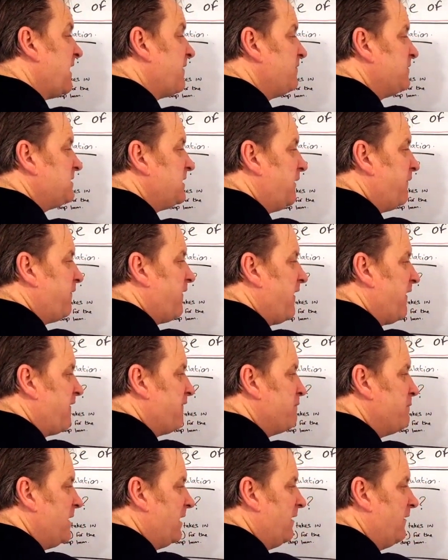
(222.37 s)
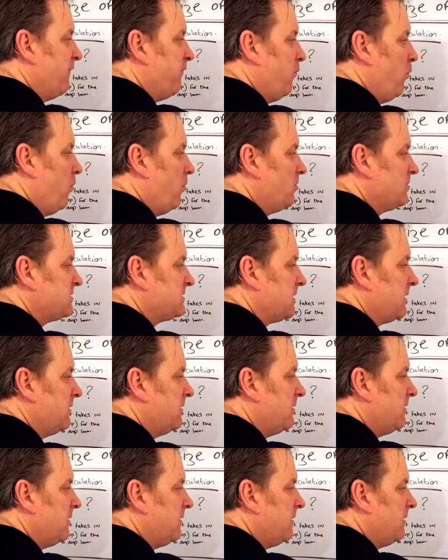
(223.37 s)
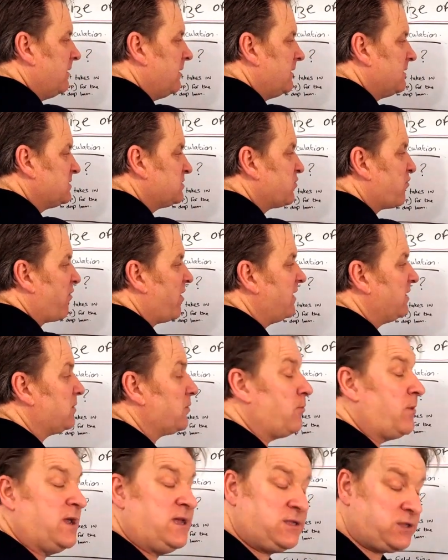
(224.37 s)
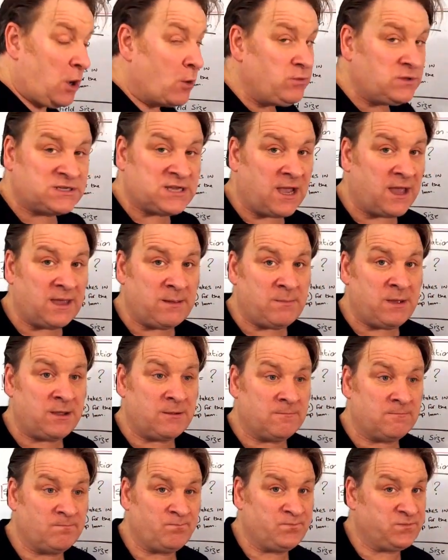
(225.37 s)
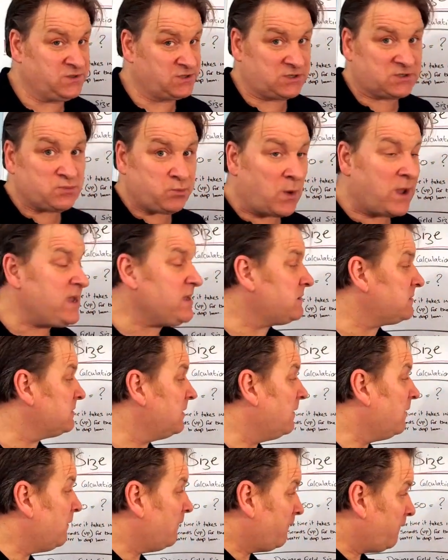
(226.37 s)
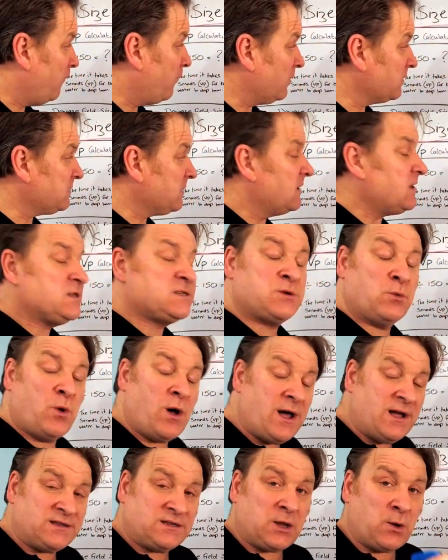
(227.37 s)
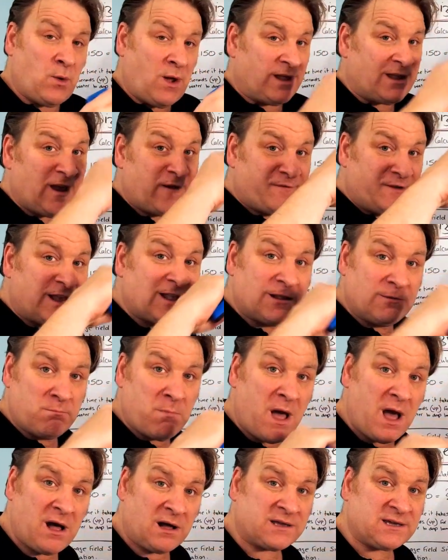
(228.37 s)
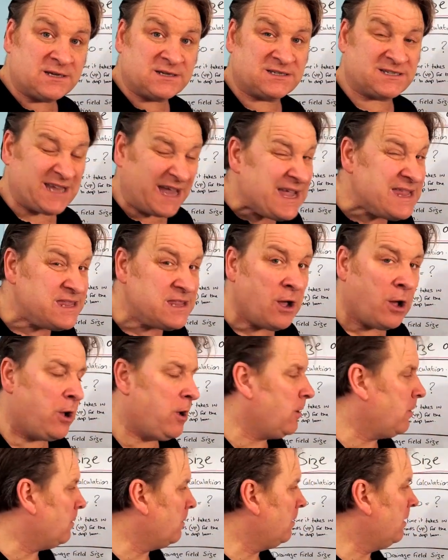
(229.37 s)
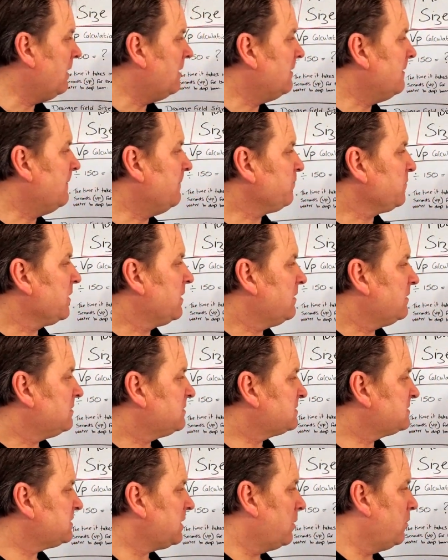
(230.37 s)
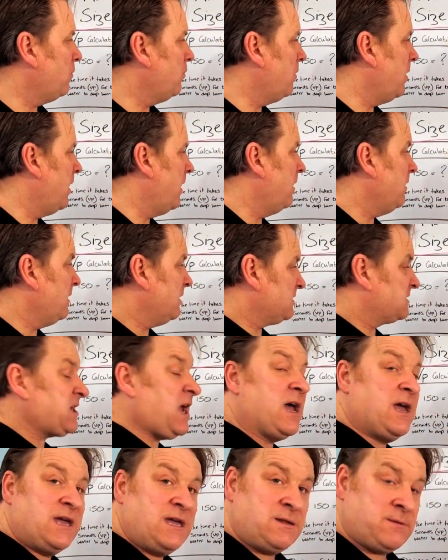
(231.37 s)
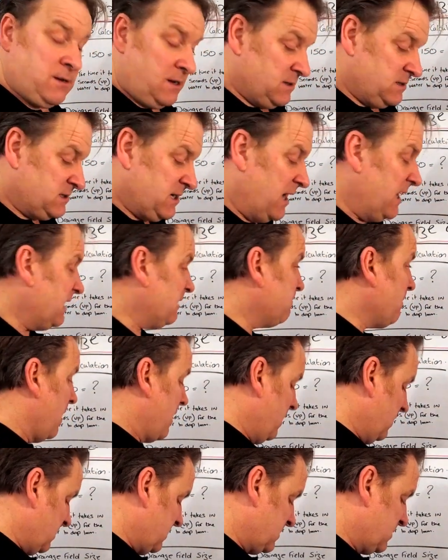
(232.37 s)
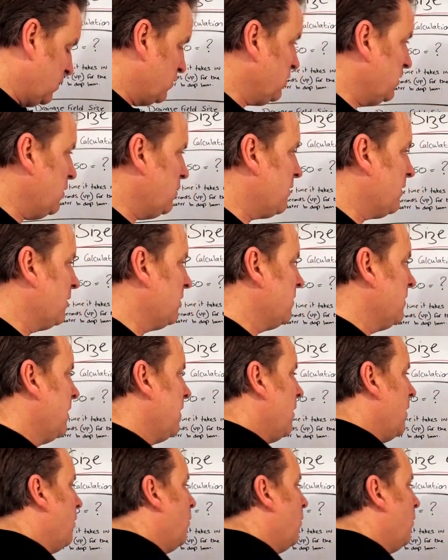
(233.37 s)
75 mil of water has drained away. Don't time it, just wait for it. So what I'd do, I'd have little markers in the hole. So tide mark, so you can